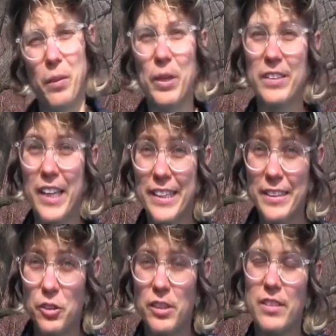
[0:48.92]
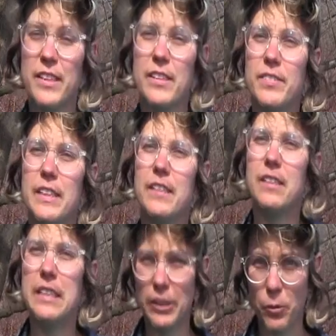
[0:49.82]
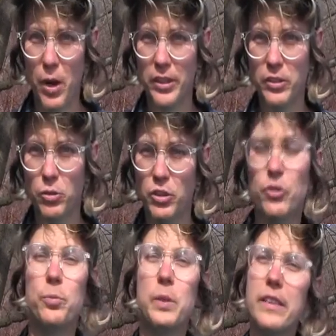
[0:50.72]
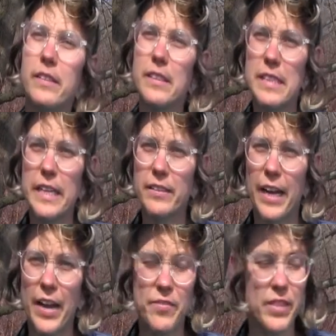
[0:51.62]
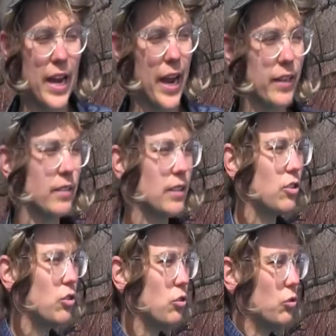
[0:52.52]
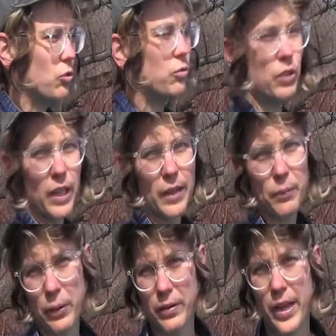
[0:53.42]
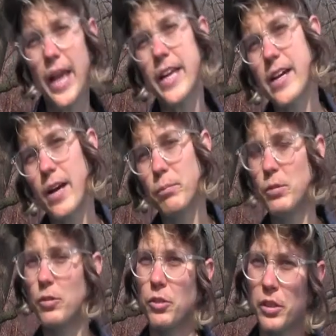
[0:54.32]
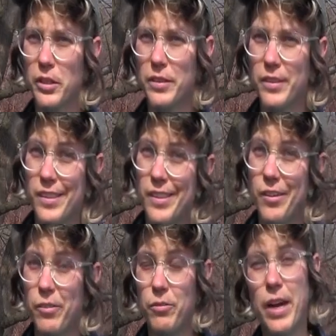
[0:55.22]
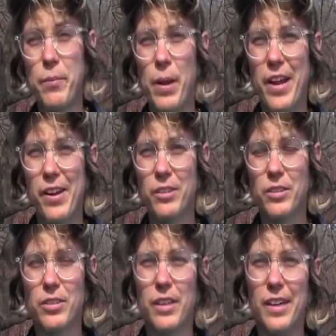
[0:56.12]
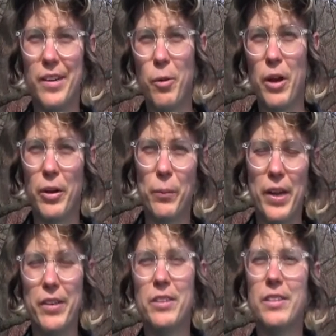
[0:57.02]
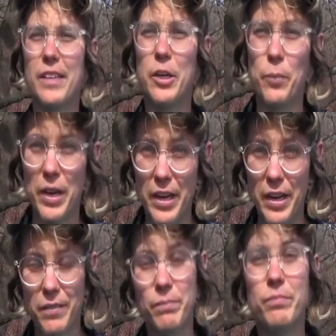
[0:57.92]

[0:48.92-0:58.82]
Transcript: Because I like to do these activities near a water source because it's nice to have that access to fill up any cups or rain pails, watering pails that you may need.